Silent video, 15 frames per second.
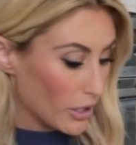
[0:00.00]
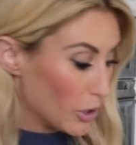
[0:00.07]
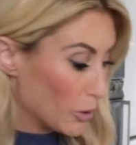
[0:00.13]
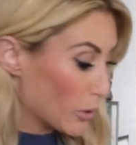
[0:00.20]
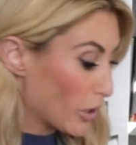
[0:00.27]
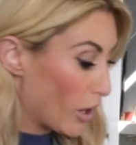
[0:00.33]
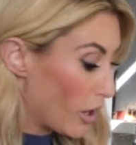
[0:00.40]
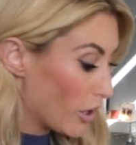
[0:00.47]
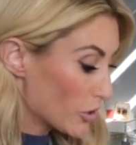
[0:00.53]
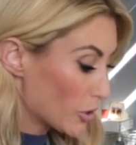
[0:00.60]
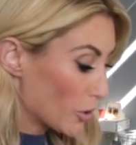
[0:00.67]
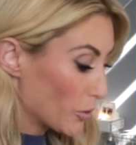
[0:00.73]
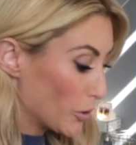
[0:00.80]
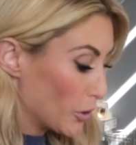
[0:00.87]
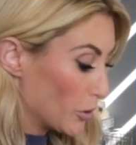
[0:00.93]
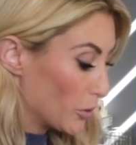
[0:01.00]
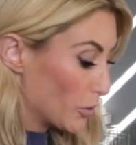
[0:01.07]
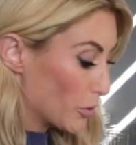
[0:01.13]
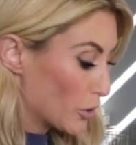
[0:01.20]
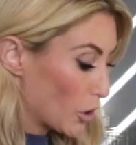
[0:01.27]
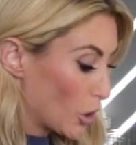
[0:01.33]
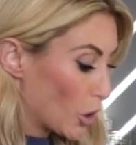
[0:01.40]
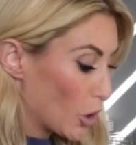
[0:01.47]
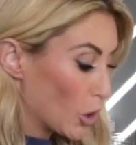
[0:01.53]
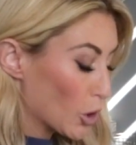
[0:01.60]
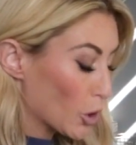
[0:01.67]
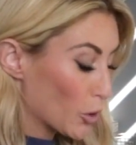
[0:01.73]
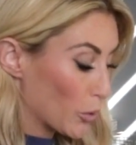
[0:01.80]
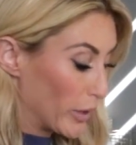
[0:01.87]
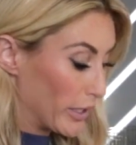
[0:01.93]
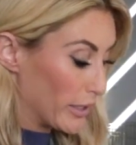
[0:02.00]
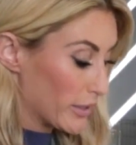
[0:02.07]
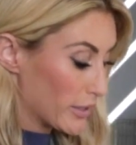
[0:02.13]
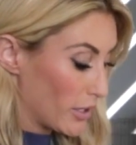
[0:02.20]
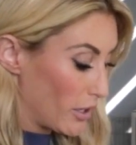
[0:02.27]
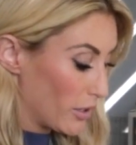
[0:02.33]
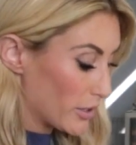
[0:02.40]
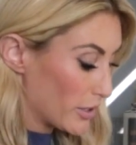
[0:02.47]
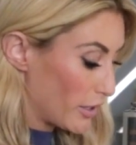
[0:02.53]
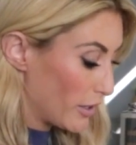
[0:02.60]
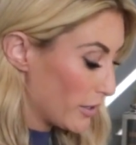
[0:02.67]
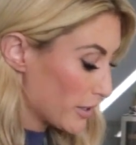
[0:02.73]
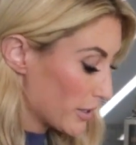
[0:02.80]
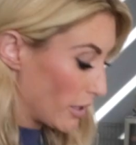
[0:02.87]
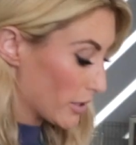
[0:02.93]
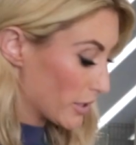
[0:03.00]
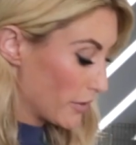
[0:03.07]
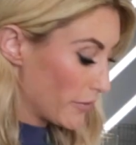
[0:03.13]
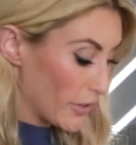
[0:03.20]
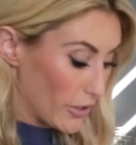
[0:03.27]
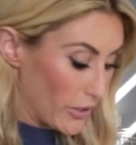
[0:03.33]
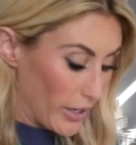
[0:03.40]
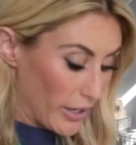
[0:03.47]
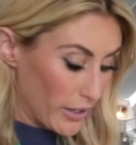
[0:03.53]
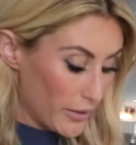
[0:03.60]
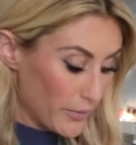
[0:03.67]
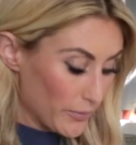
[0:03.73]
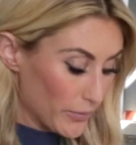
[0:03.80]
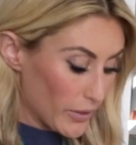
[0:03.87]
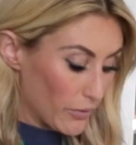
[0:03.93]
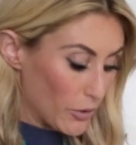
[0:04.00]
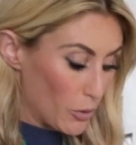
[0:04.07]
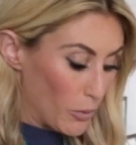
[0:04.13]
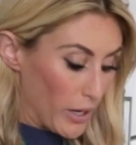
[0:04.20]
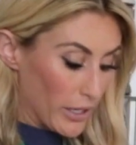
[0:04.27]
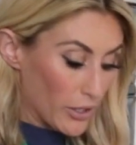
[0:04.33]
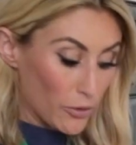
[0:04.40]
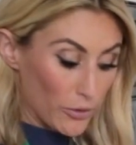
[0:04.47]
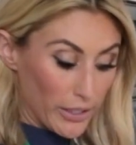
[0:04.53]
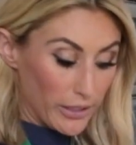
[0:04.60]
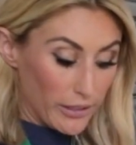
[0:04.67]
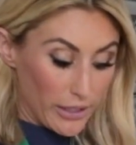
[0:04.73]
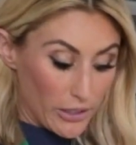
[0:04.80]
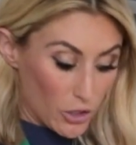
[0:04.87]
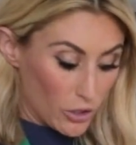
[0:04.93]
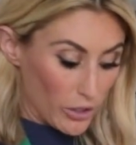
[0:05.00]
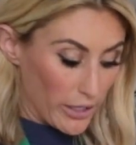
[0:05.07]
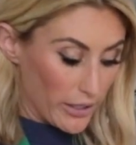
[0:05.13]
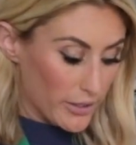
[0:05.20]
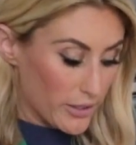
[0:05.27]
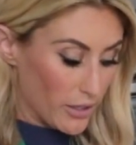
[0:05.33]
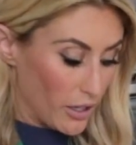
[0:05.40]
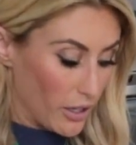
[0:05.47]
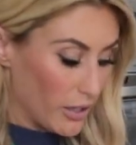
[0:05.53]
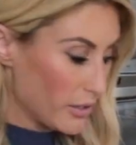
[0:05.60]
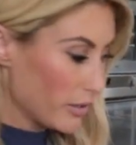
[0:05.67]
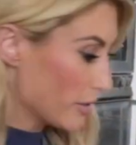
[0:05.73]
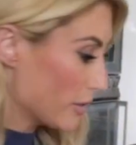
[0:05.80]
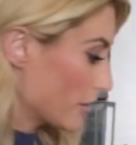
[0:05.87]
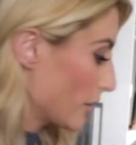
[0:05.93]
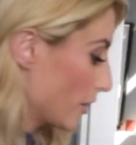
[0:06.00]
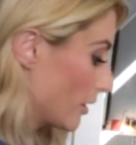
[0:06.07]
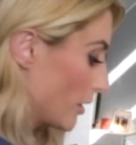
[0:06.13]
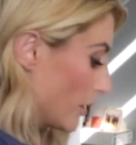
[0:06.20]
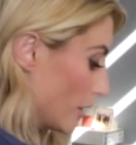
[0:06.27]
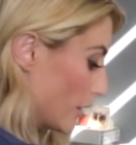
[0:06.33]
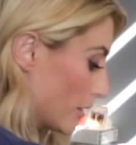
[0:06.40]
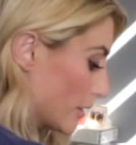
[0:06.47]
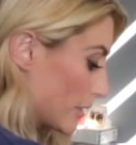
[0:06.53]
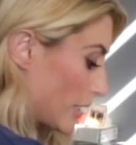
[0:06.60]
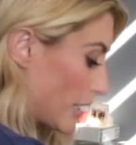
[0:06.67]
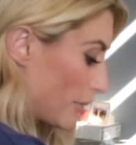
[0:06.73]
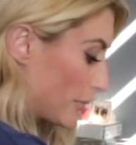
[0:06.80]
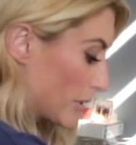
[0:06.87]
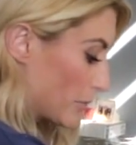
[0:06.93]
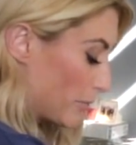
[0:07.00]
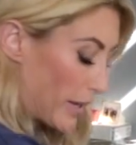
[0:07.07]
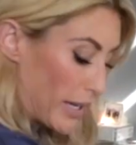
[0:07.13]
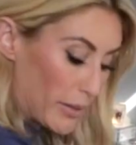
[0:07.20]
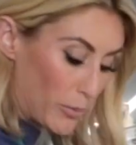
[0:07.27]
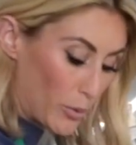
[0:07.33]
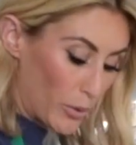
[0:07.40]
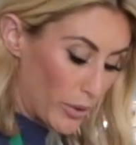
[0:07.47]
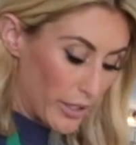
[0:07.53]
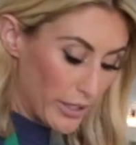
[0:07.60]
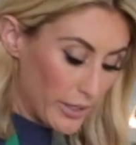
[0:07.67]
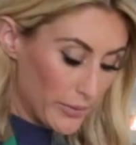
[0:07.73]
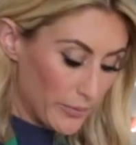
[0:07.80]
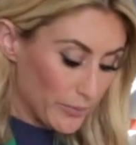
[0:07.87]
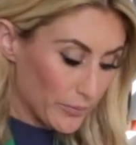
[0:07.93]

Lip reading: You can also use green salsa, salsa verde, if you want green enchilada sauce. Top of the bad boy.